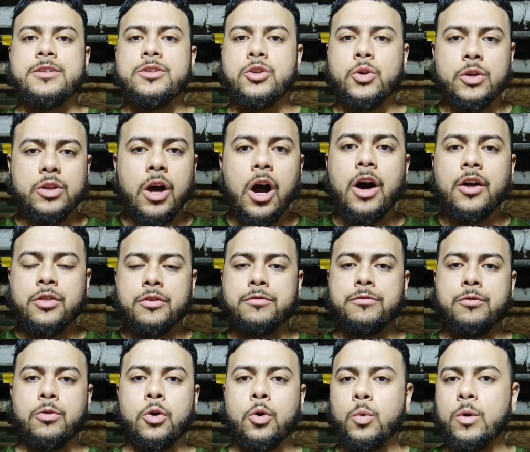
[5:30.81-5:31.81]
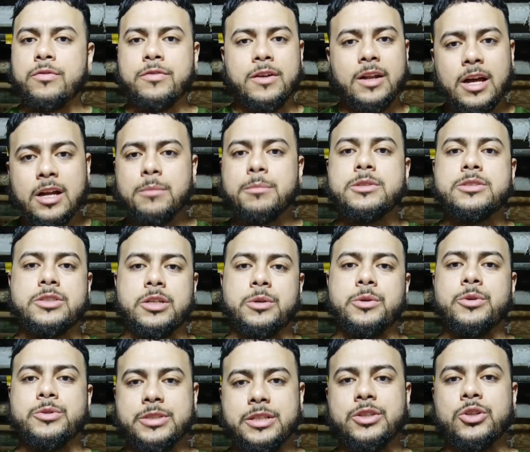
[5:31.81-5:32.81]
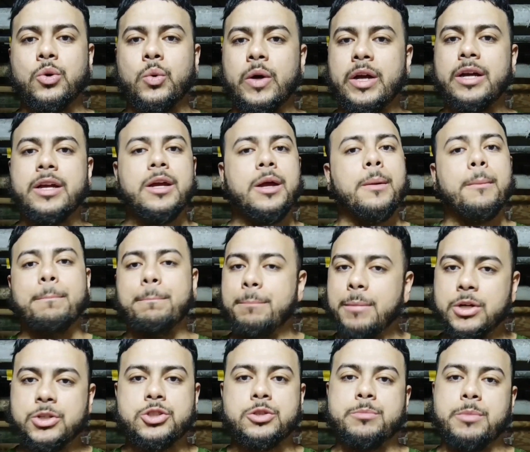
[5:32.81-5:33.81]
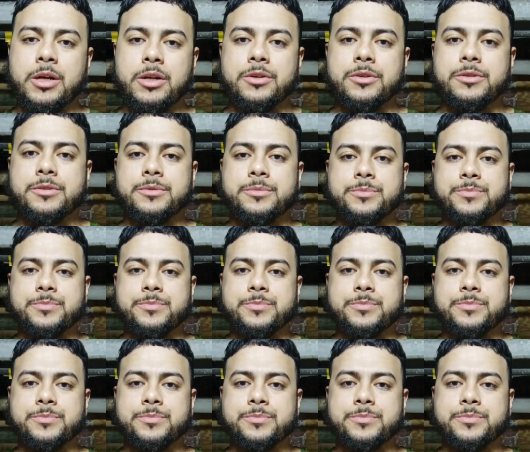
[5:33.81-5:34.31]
and on the floor with a lot of materials in the way much better.